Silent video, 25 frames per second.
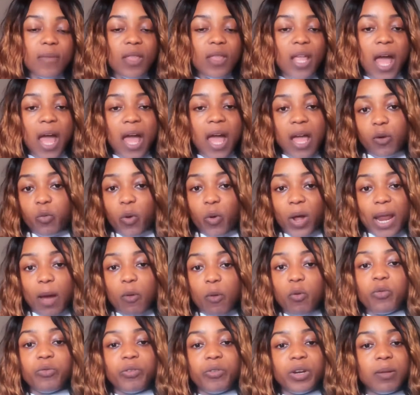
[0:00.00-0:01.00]
and while I
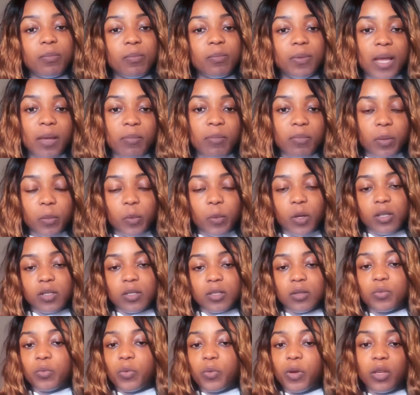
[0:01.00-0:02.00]
won't really blame them,
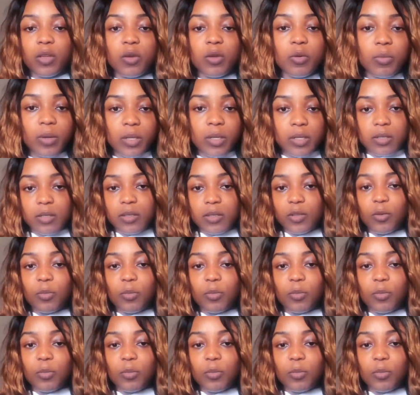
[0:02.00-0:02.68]
because we're humans you